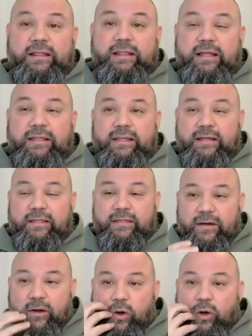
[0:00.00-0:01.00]
And the,
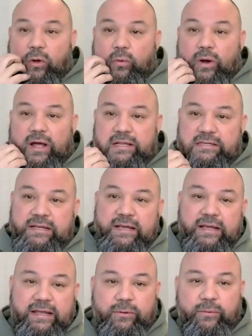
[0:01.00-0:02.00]
the goal was
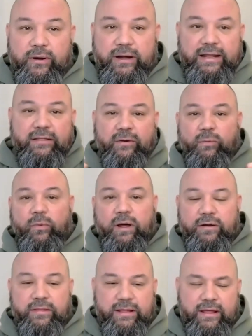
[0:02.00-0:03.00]
you were either
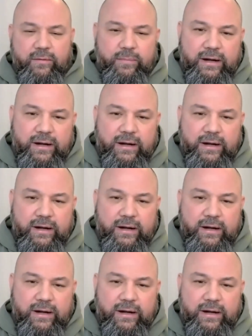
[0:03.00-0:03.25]
one or the other.